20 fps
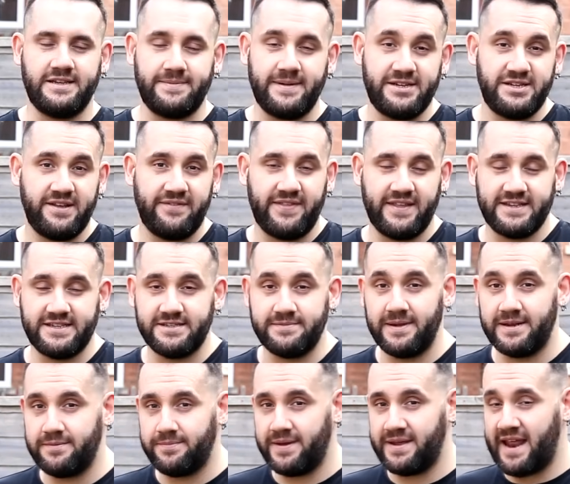especially if this is
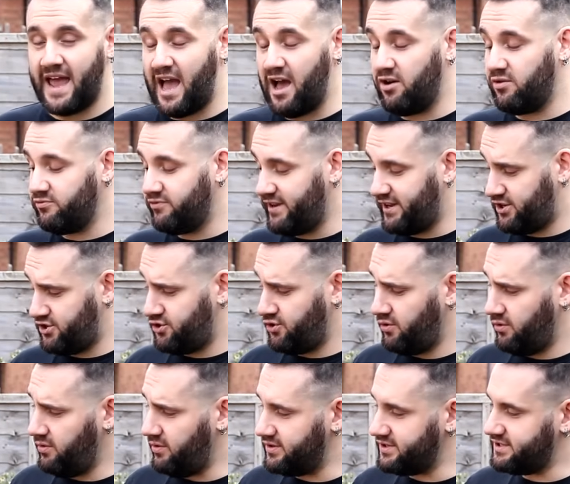meant to be an outreach
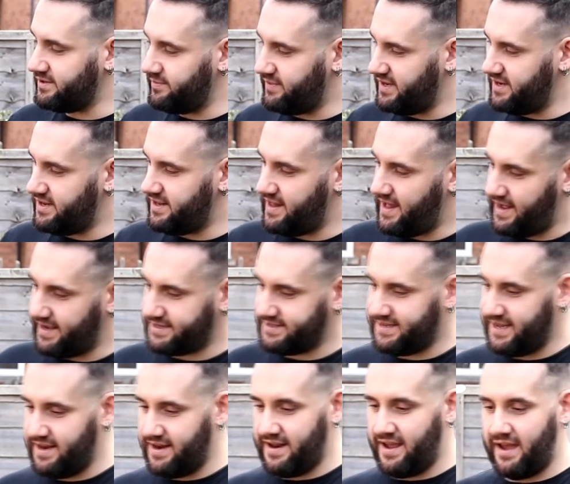tool or something to that
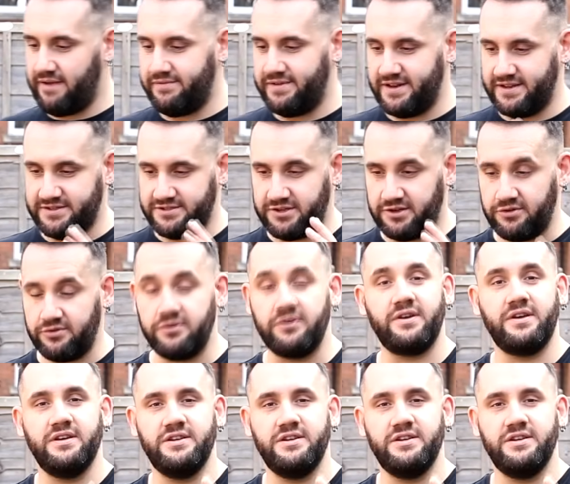extent, having it so